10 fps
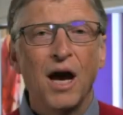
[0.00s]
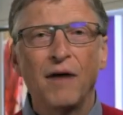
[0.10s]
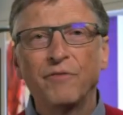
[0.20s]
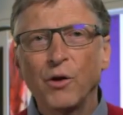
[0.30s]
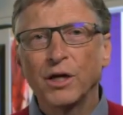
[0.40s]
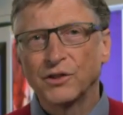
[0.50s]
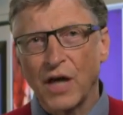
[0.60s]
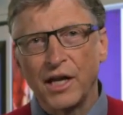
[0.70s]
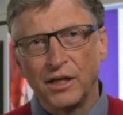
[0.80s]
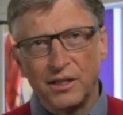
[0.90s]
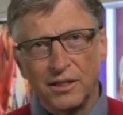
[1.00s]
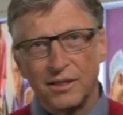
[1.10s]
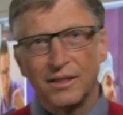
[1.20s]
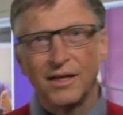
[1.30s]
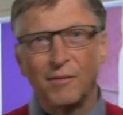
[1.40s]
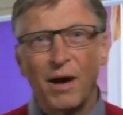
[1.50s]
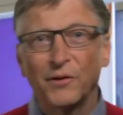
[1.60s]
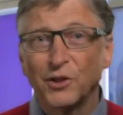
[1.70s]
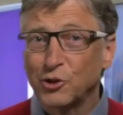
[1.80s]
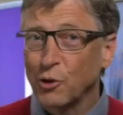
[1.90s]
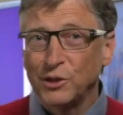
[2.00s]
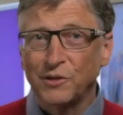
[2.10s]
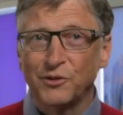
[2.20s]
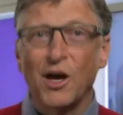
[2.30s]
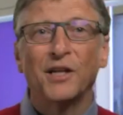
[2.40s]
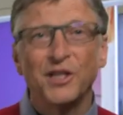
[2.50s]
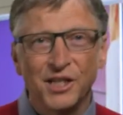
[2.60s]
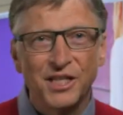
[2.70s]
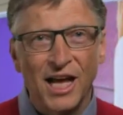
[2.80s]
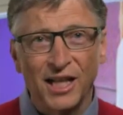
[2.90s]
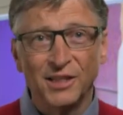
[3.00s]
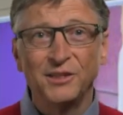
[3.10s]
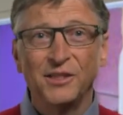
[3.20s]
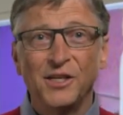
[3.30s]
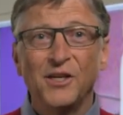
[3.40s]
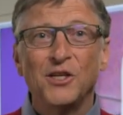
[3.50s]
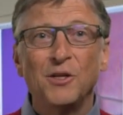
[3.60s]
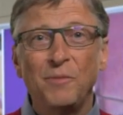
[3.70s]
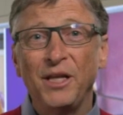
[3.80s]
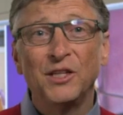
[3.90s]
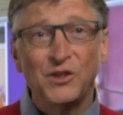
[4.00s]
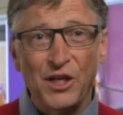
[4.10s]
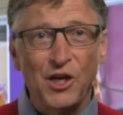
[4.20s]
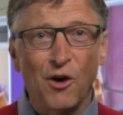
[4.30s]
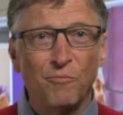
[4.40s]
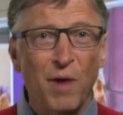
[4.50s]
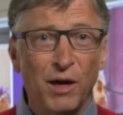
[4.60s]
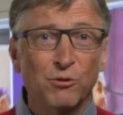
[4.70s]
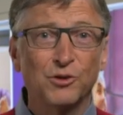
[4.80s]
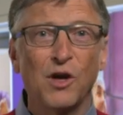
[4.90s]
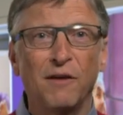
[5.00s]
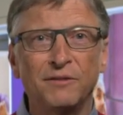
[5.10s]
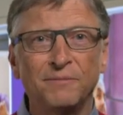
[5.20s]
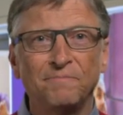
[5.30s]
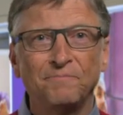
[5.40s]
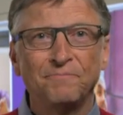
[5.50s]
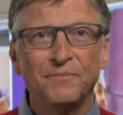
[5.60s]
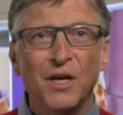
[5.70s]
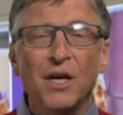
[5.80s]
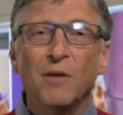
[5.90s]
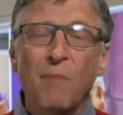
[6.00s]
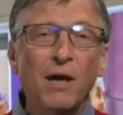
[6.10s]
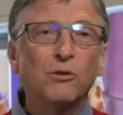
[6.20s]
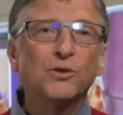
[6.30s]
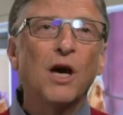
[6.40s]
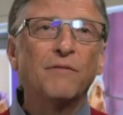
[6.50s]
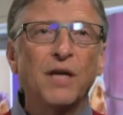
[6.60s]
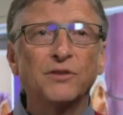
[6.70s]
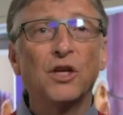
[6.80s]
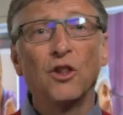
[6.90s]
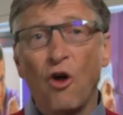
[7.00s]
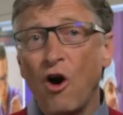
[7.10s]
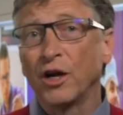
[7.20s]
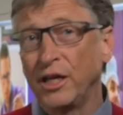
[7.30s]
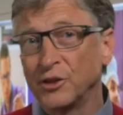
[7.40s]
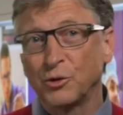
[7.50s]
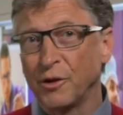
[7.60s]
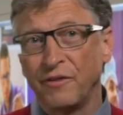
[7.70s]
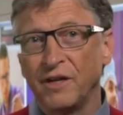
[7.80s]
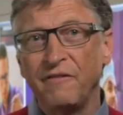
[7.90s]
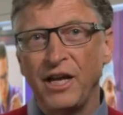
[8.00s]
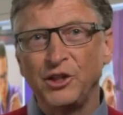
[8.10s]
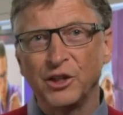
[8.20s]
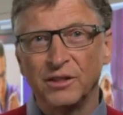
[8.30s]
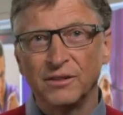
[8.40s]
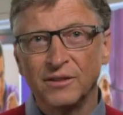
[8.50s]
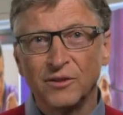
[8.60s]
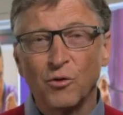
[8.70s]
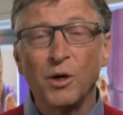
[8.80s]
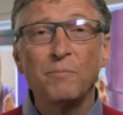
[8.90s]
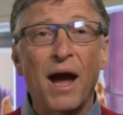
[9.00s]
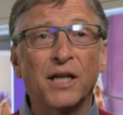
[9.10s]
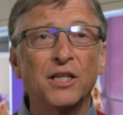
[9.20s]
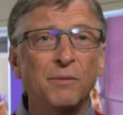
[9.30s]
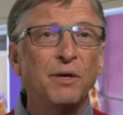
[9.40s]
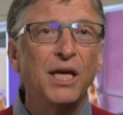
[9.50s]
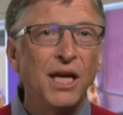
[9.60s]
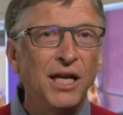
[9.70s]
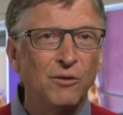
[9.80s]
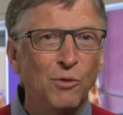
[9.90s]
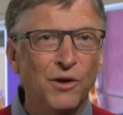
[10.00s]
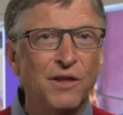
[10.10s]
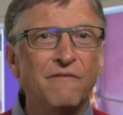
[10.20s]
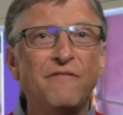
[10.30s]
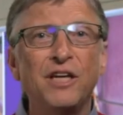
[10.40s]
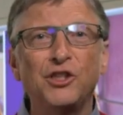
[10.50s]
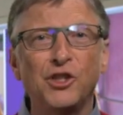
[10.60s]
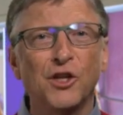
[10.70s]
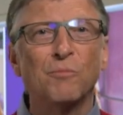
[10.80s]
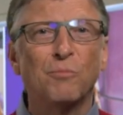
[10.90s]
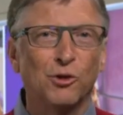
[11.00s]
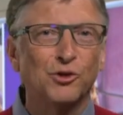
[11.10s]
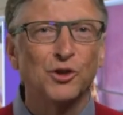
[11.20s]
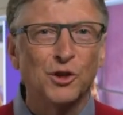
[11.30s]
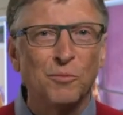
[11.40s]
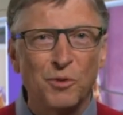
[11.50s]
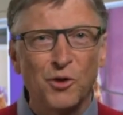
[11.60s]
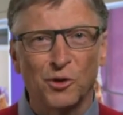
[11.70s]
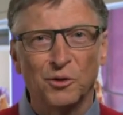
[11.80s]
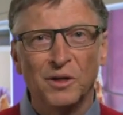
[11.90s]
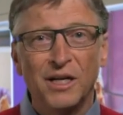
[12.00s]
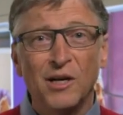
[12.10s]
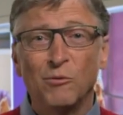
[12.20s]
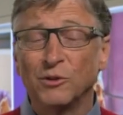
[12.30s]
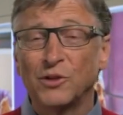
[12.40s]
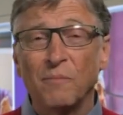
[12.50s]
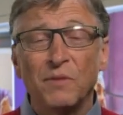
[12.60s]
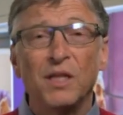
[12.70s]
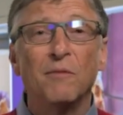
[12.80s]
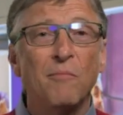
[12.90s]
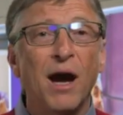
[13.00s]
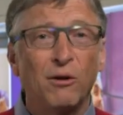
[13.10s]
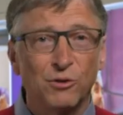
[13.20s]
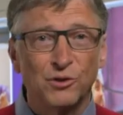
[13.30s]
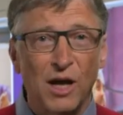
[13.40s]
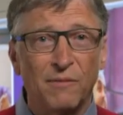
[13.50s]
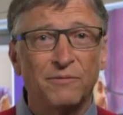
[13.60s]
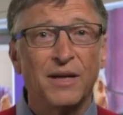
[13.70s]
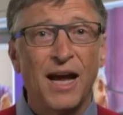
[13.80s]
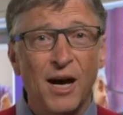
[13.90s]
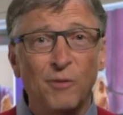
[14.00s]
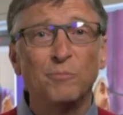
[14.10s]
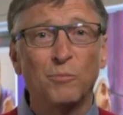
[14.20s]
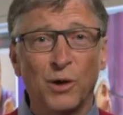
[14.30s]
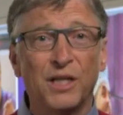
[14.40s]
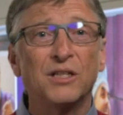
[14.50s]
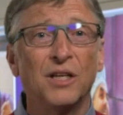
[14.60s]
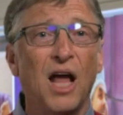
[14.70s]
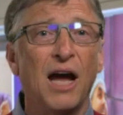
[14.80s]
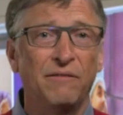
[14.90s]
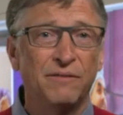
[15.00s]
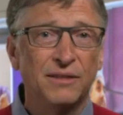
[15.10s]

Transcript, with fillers: I'm very excited about the choice of Satya Nadella to be the C E O of Microsoft. Microsoft has a long history of innovation, going back to the beginning where the vision of the personal computer was something that Microsoft helped bring to life.